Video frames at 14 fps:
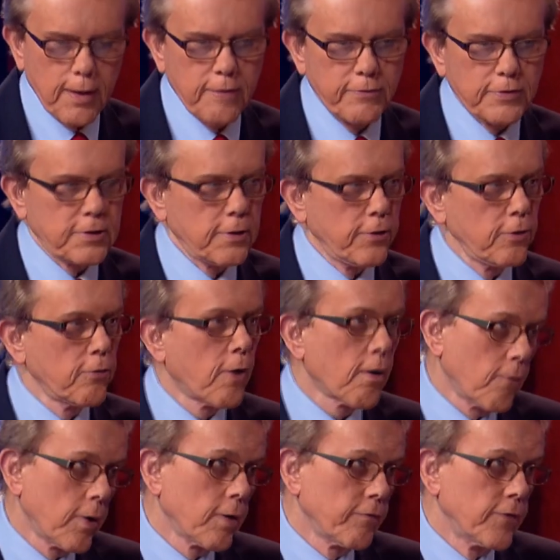Obviously, you are
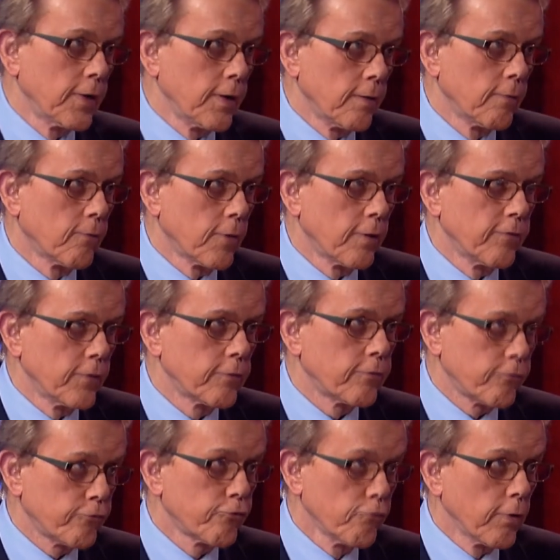one of the one of the
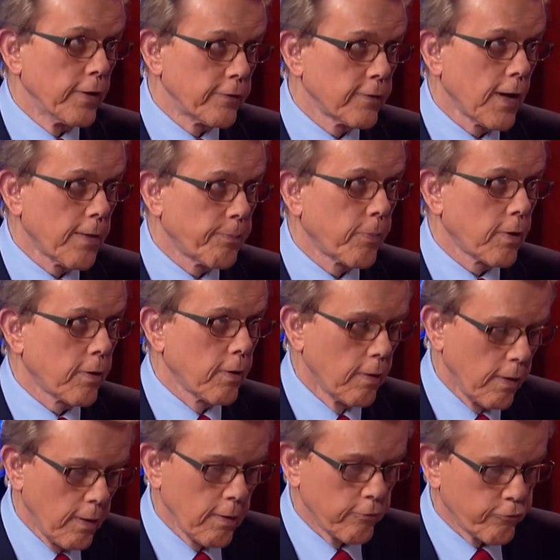truly top
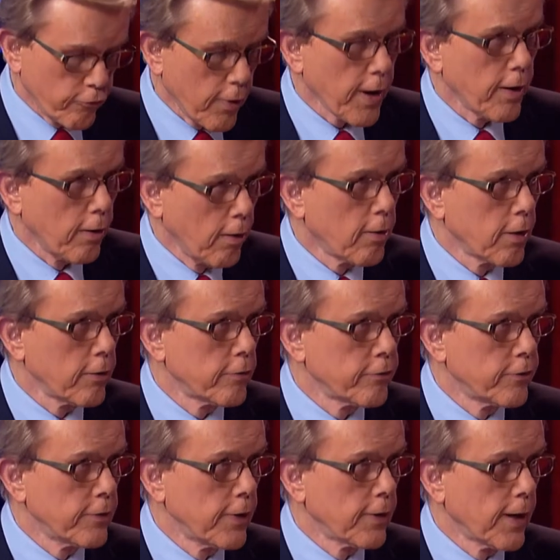trial
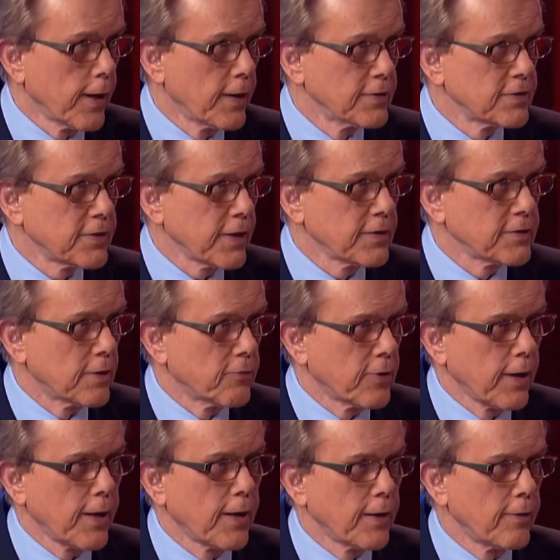lawyers in the United States. I want
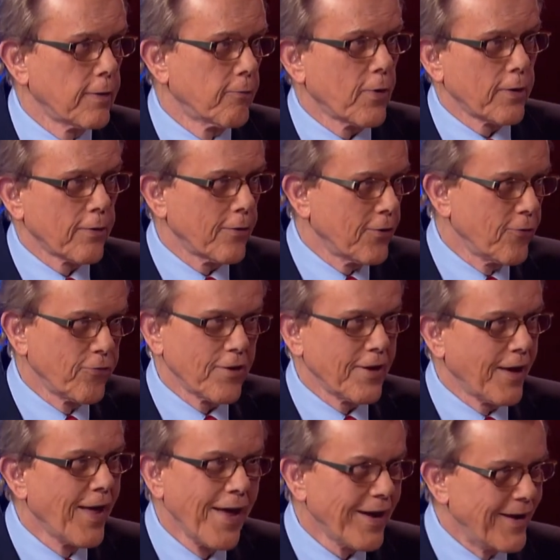to get into what you
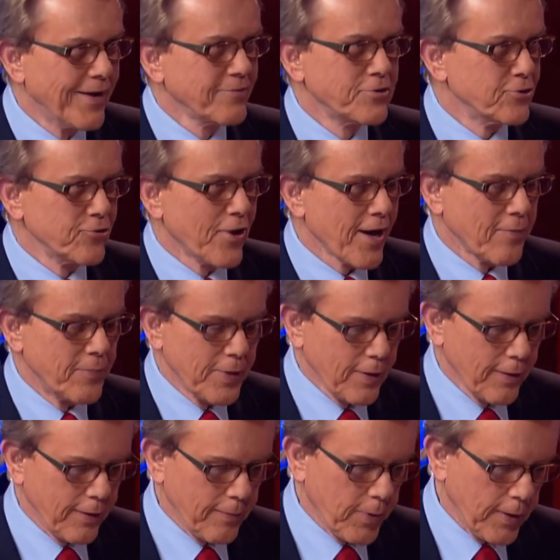think gives you that ability.